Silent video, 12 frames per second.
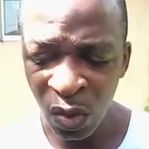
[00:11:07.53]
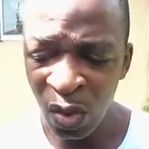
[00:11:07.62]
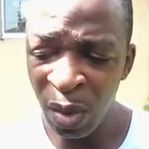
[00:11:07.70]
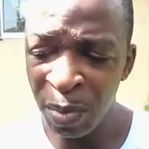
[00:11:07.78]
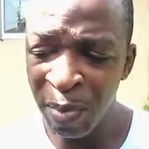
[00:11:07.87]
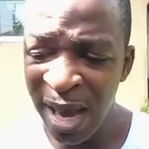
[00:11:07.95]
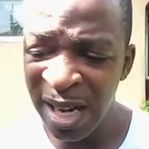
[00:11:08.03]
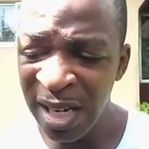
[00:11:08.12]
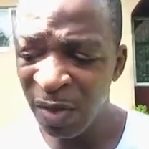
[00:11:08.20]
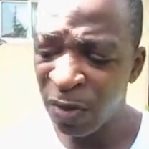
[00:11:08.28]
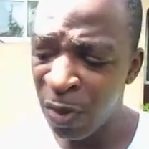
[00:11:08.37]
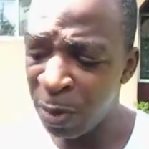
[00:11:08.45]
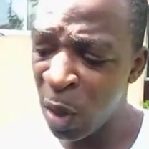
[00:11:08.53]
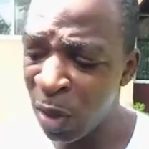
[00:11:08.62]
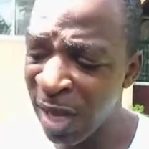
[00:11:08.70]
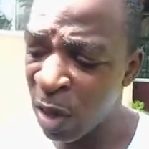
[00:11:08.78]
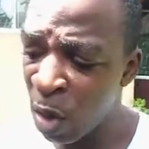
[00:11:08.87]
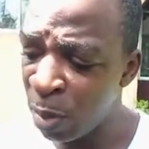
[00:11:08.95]
the men from the
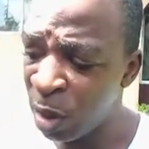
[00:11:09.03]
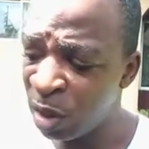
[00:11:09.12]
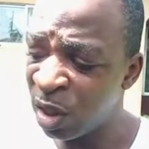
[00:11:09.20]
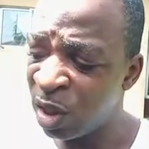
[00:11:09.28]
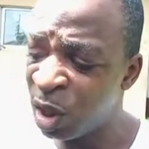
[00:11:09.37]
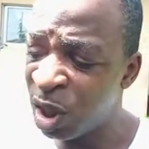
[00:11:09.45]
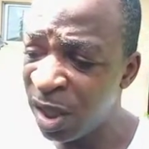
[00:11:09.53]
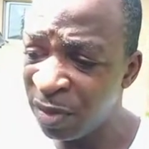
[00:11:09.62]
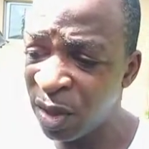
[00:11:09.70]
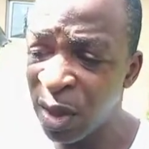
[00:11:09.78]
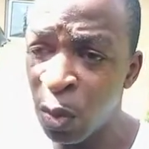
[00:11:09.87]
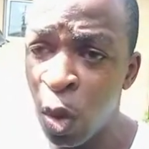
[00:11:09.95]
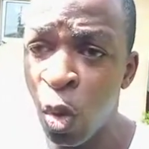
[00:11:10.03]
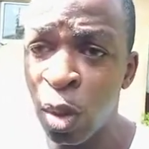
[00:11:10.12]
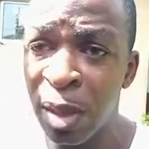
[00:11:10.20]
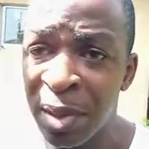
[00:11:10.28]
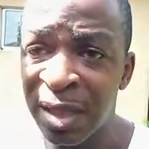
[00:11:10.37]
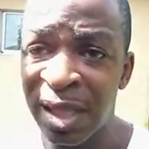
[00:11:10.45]
other community, the chiefs, they would hold
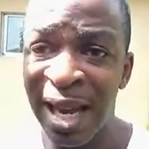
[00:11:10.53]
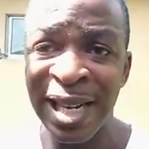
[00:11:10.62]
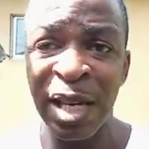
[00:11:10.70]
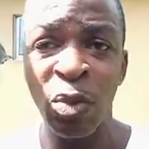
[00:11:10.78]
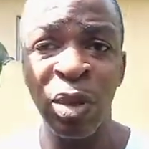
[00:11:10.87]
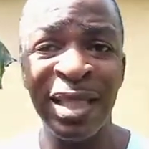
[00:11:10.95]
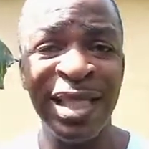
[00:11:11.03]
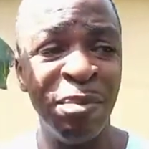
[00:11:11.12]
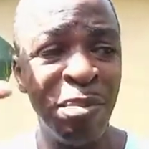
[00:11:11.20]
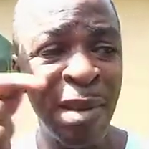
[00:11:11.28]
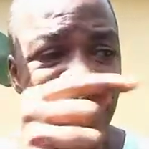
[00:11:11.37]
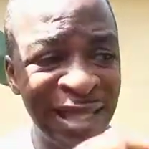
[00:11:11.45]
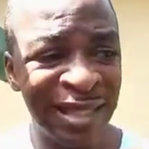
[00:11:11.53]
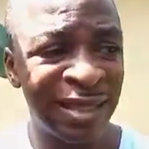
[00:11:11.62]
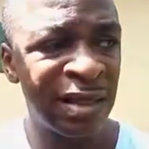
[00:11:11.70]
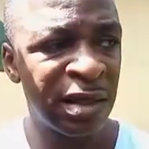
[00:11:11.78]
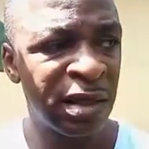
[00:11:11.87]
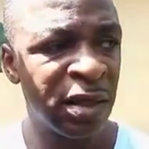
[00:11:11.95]
a meeting and they would demand
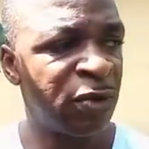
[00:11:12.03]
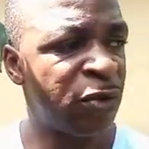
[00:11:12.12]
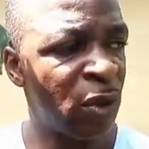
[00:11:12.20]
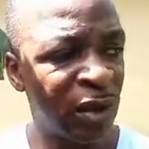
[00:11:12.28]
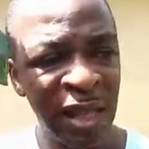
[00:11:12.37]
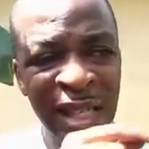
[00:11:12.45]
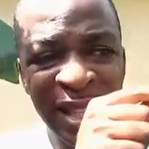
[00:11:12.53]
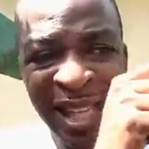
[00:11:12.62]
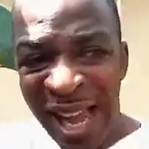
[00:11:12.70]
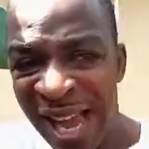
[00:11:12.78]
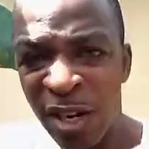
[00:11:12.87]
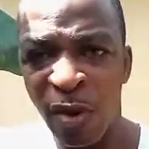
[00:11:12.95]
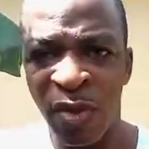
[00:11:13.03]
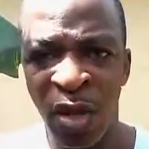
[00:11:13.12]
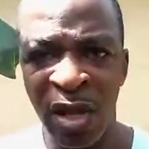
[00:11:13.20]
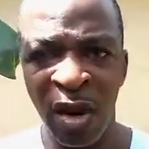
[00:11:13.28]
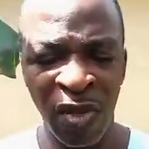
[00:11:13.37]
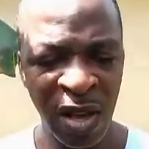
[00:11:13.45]
for the head of
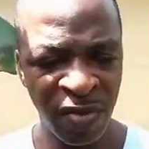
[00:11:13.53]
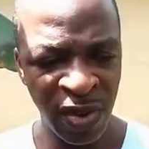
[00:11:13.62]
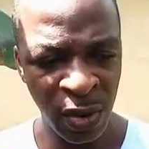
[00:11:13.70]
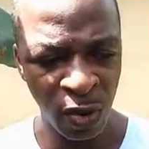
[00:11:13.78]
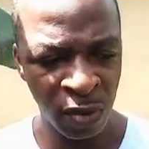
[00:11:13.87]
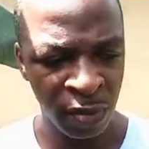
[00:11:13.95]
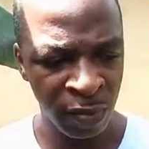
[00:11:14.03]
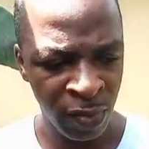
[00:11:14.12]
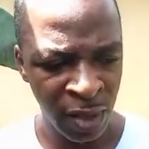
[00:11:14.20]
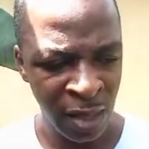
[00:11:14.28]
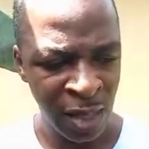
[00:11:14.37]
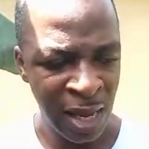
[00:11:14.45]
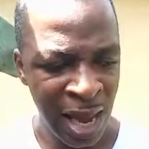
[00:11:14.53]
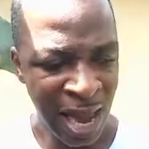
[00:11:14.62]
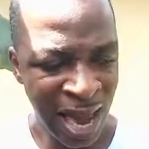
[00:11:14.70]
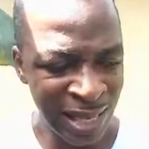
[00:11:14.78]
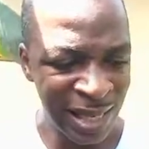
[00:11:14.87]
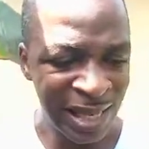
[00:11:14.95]
that fellow.
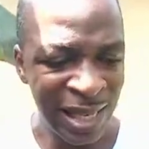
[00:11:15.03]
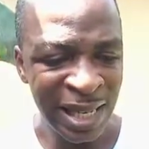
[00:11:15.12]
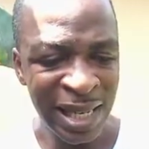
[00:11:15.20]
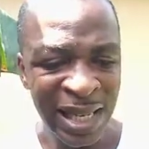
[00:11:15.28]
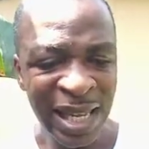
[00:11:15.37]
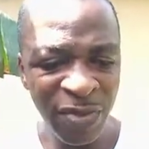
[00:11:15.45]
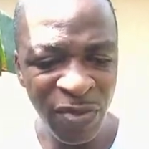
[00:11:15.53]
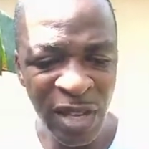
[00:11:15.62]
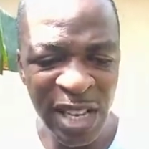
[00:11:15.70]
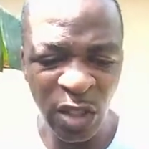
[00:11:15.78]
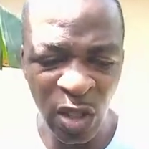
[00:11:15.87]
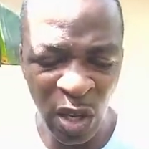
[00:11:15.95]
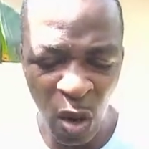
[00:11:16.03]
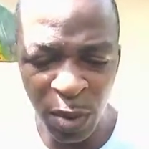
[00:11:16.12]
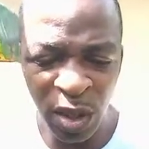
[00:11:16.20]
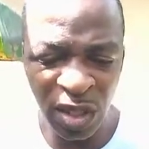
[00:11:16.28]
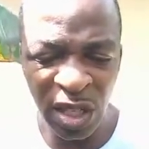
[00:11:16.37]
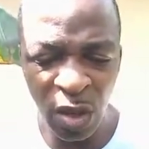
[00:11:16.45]
And if the
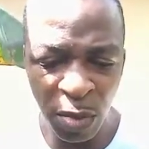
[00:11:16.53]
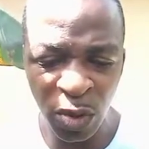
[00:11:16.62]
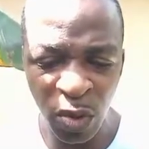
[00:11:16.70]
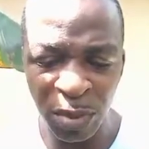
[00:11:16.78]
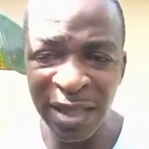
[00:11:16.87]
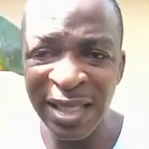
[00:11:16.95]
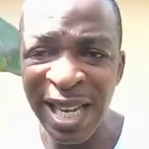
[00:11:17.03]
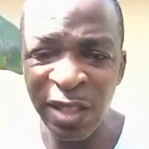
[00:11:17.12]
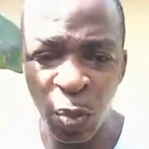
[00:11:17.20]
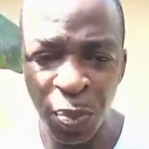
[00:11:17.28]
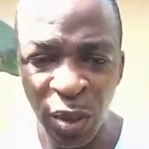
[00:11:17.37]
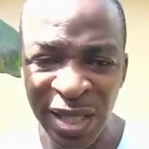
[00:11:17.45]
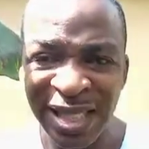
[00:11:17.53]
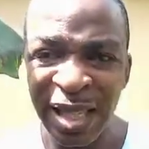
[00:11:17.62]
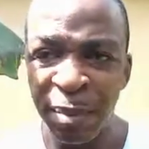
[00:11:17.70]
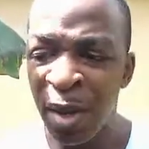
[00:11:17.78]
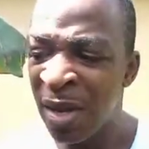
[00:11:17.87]
community he comes from decides to protect him,